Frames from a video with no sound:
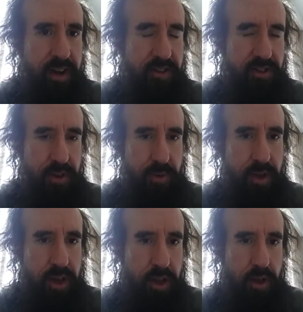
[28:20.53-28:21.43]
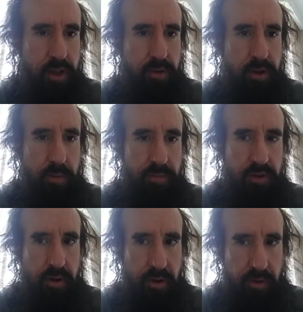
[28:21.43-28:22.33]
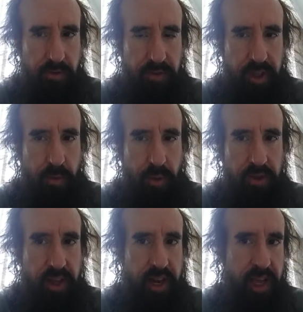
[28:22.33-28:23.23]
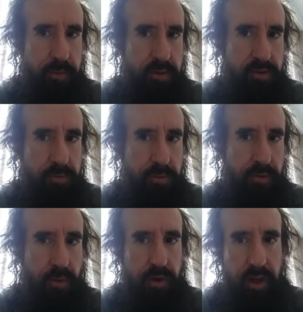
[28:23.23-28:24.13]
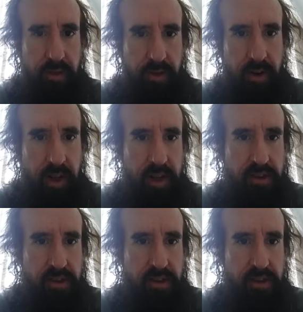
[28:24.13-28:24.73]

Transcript: So you can observe that one thing happens before another.